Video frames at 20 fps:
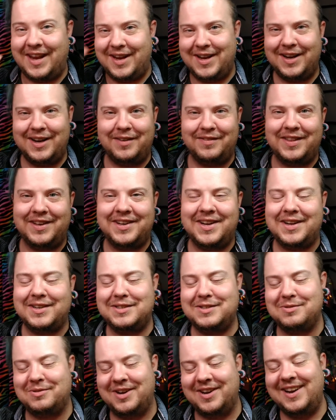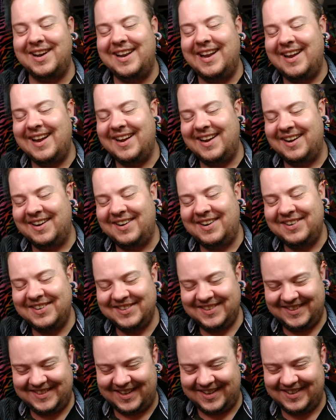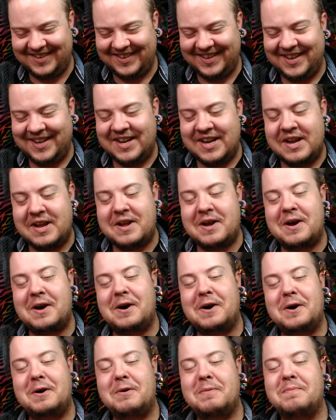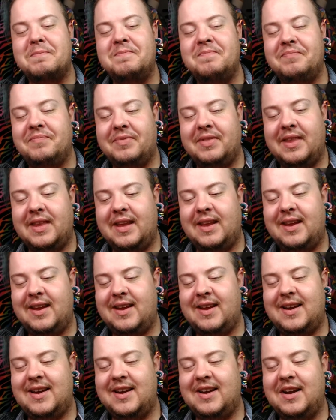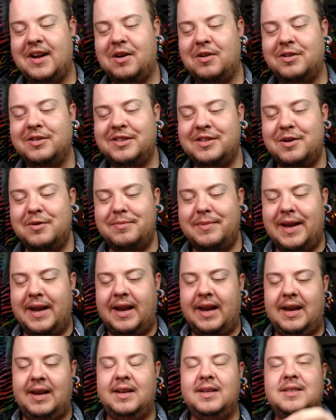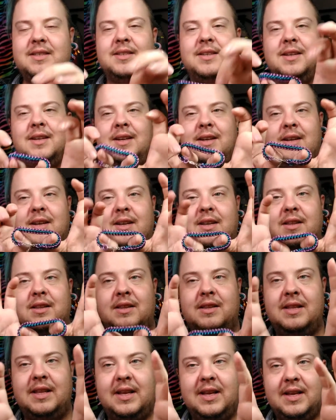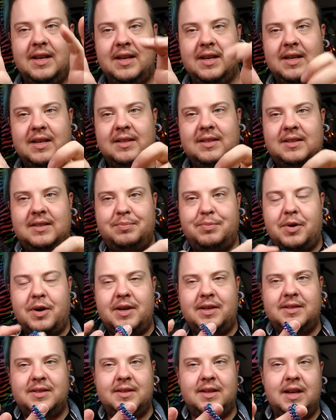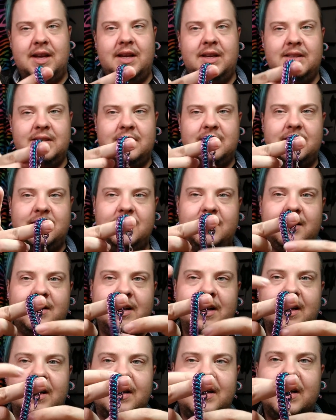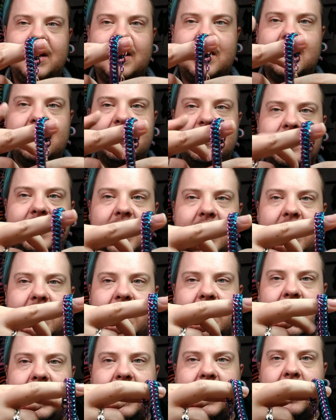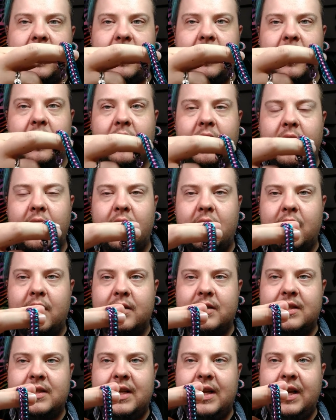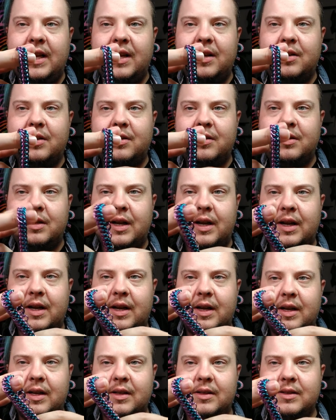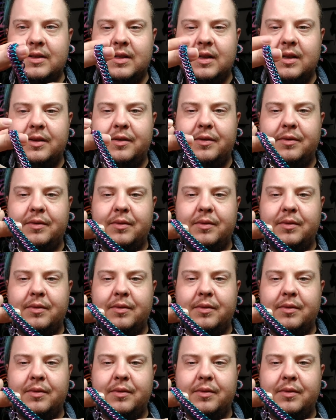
thinking of the next one, you know. So I also made this bracelet. It is a teal and